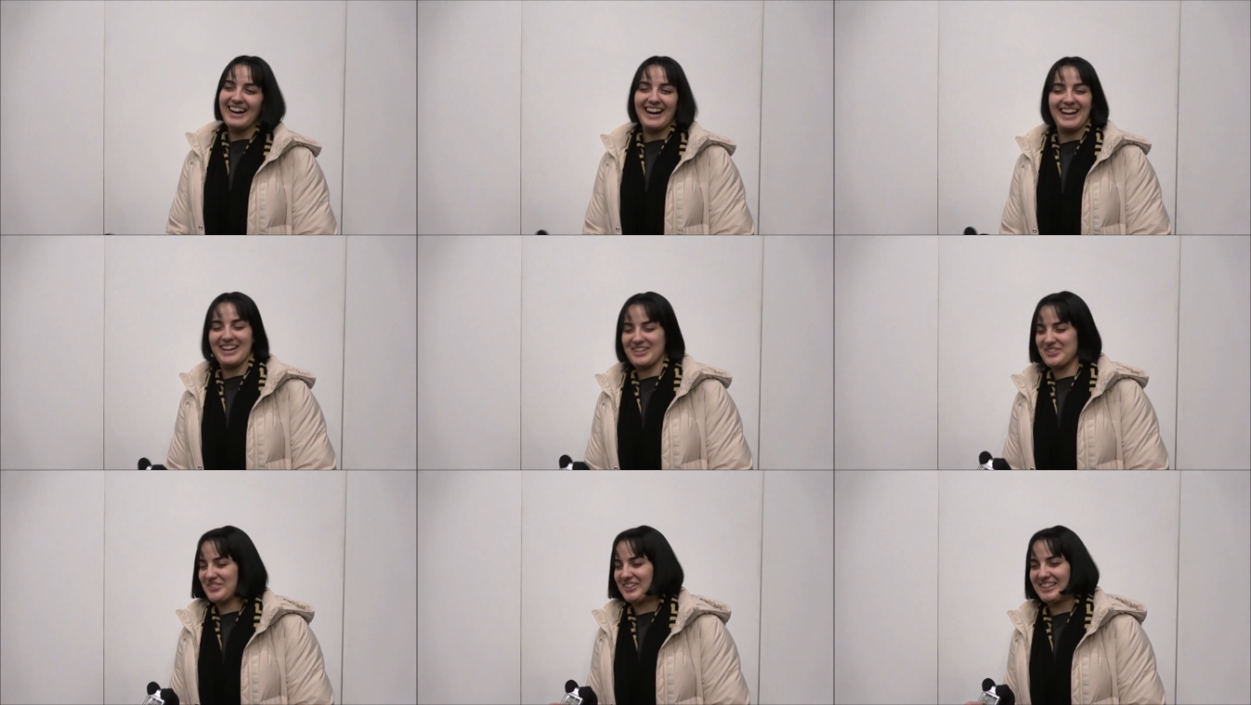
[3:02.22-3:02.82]
I
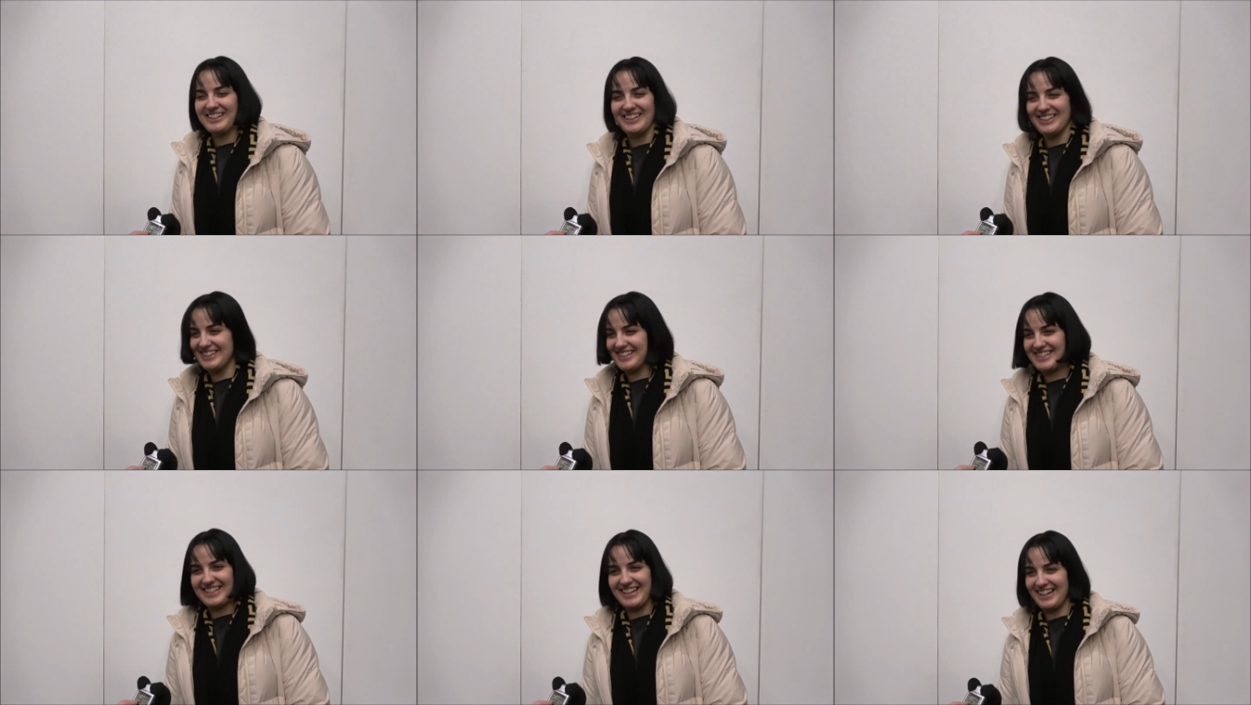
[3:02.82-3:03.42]
actually can't
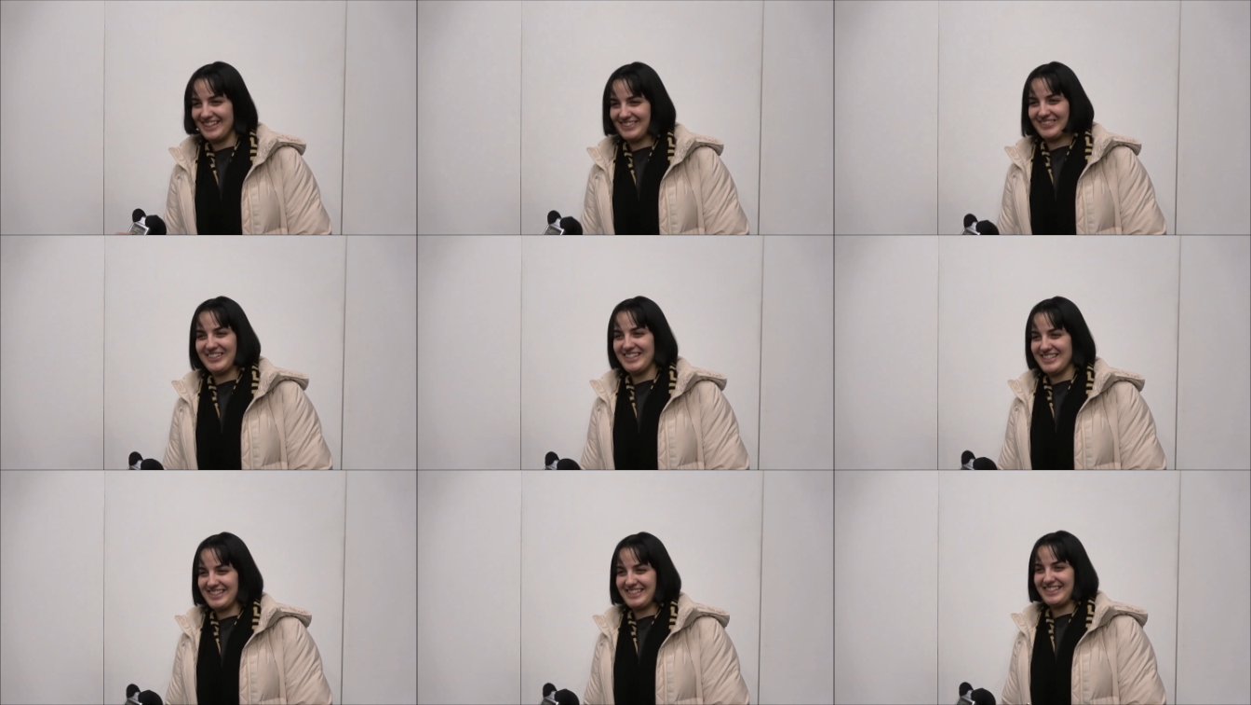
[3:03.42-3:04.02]
decide, ah.
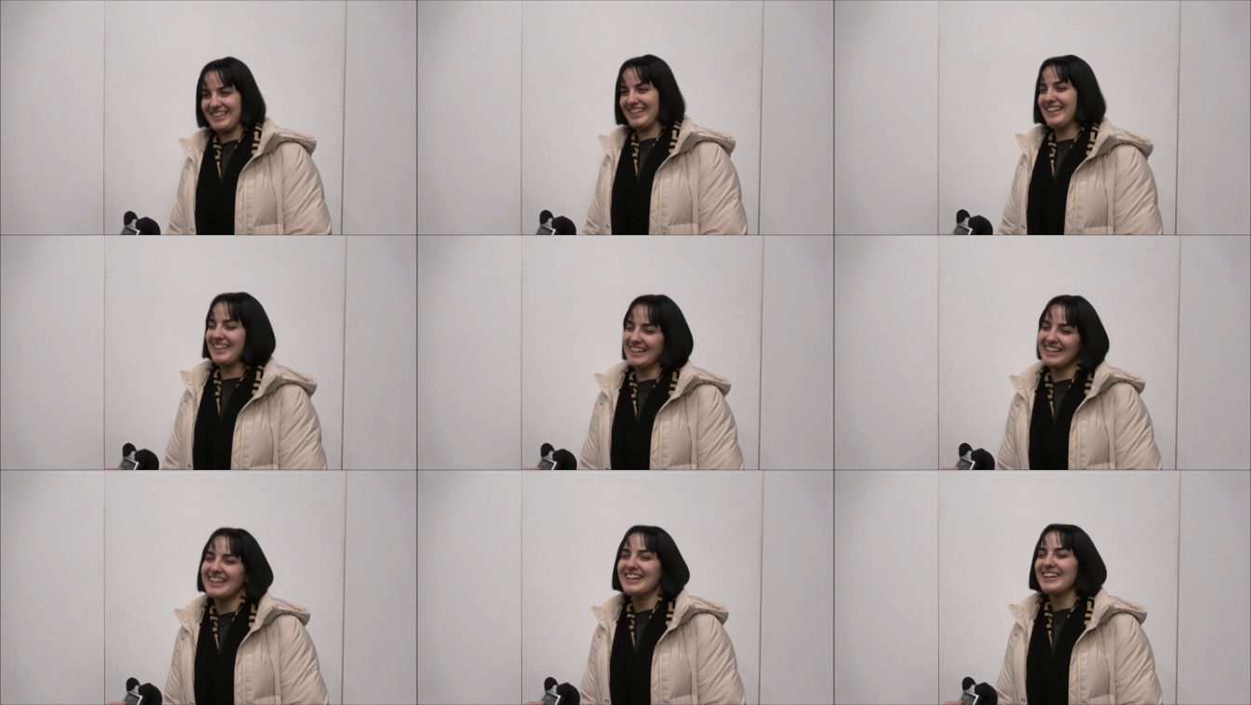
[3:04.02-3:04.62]
honestly.
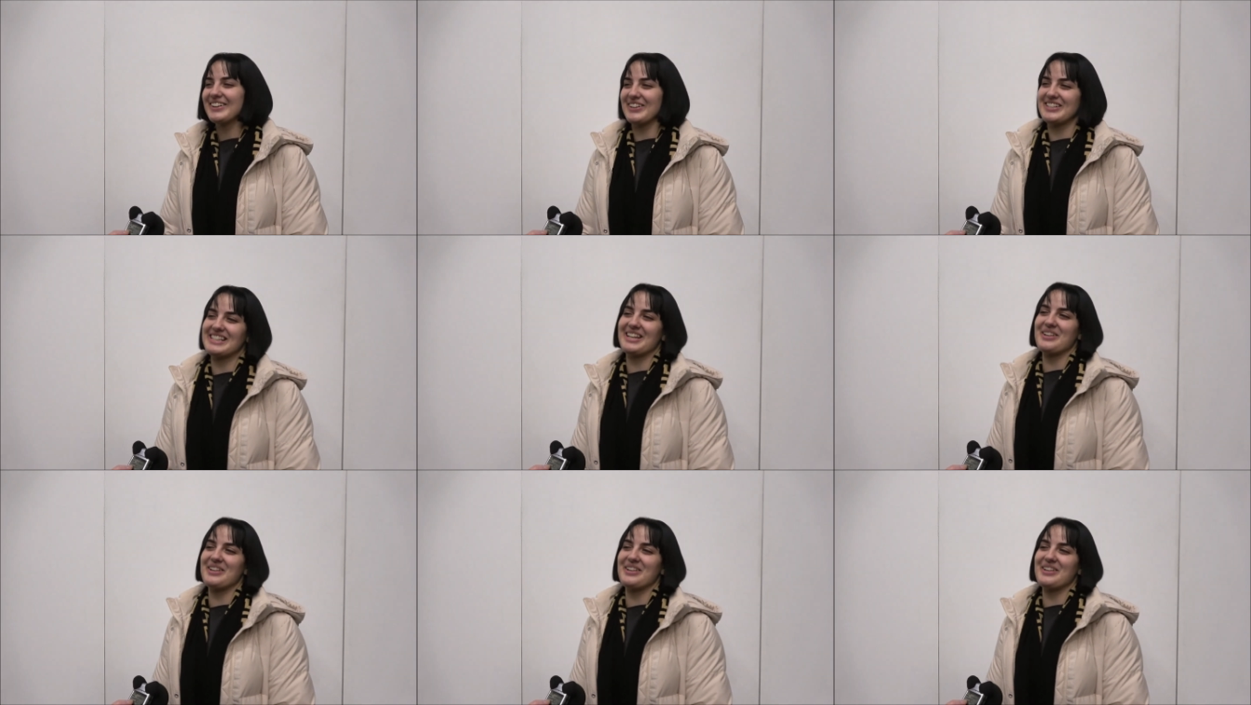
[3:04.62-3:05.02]
Because